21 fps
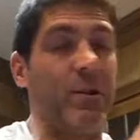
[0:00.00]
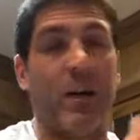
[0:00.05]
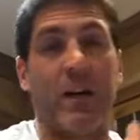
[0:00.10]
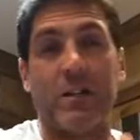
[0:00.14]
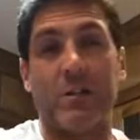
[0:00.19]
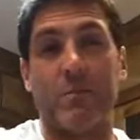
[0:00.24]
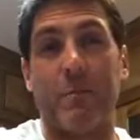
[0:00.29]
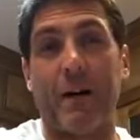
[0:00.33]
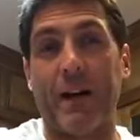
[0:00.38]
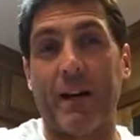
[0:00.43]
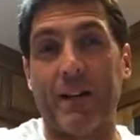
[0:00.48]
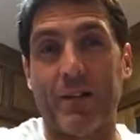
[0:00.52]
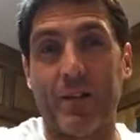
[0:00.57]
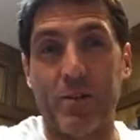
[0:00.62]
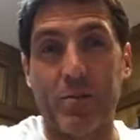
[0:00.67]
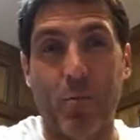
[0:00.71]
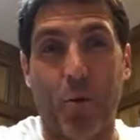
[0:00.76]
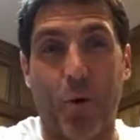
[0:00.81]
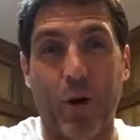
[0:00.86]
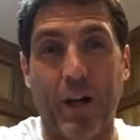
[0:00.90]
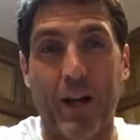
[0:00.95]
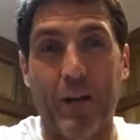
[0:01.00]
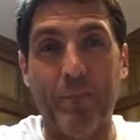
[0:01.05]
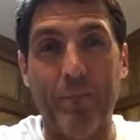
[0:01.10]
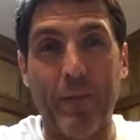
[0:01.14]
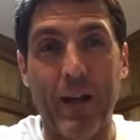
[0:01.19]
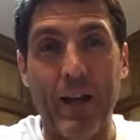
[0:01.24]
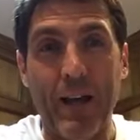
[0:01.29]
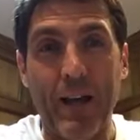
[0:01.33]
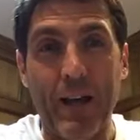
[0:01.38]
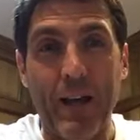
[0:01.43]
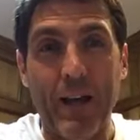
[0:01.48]
We talked about it this
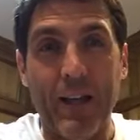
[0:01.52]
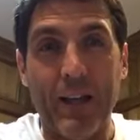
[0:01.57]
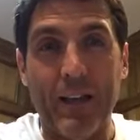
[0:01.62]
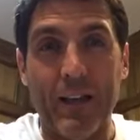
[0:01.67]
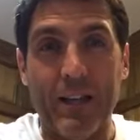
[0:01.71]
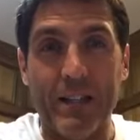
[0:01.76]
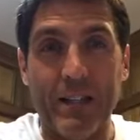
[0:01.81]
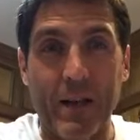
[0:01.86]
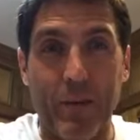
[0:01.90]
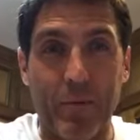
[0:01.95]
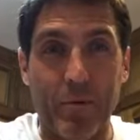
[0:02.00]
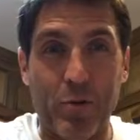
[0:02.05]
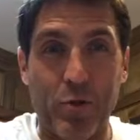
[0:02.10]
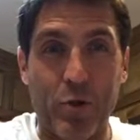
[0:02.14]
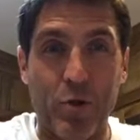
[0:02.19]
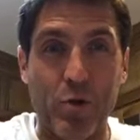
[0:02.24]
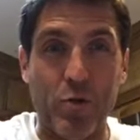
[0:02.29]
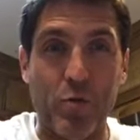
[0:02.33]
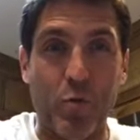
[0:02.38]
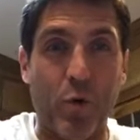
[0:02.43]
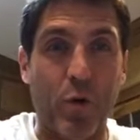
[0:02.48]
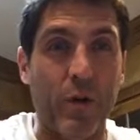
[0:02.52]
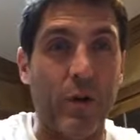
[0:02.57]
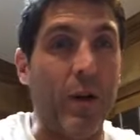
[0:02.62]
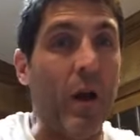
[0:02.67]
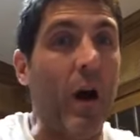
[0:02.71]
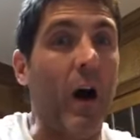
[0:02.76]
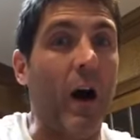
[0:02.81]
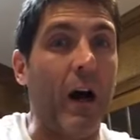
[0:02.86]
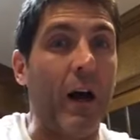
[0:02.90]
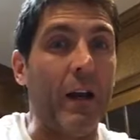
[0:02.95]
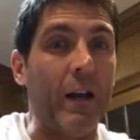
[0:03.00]
morning, that temperatures would
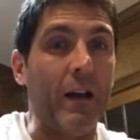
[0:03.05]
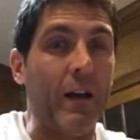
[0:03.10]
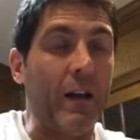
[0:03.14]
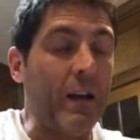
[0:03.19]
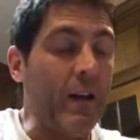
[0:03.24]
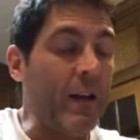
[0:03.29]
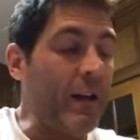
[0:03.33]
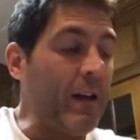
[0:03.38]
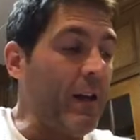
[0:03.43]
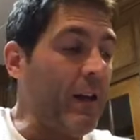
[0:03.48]
not